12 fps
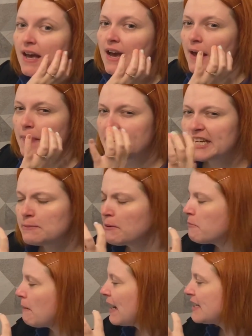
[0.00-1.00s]
And they need to be
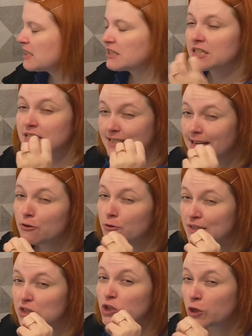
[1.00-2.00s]
reminded that 0
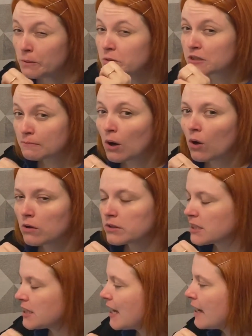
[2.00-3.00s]
is too small
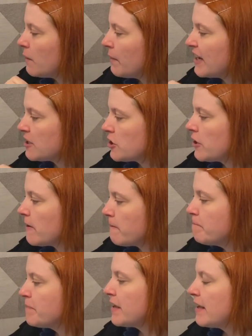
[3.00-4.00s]
to take away
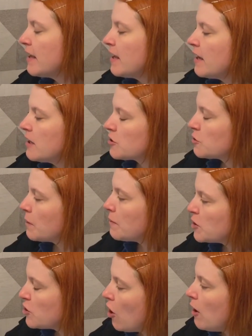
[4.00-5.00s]
2. So we
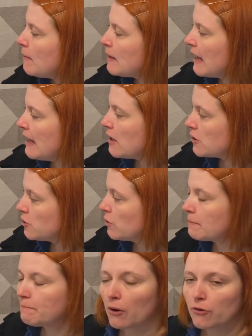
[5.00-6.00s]
would normally go
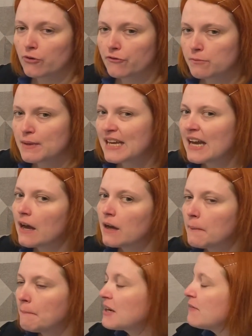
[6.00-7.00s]
and borrow from here.
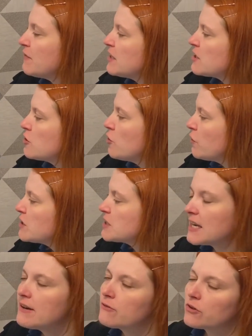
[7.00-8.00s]
But if there's another
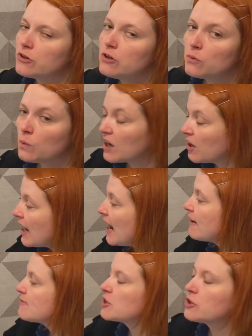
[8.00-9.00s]
0, we're going to
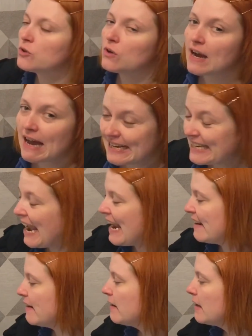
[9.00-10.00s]
have to go again.